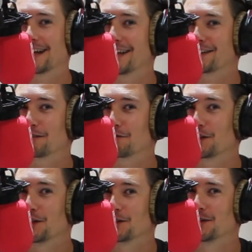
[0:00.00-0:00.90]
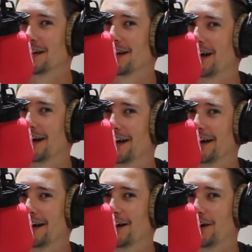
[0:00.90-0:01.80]
and a review
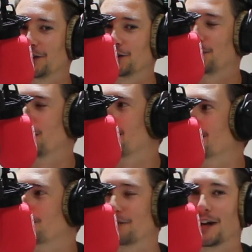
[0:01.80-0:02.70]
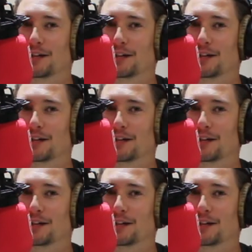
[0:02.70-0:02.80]
on your podcast provider,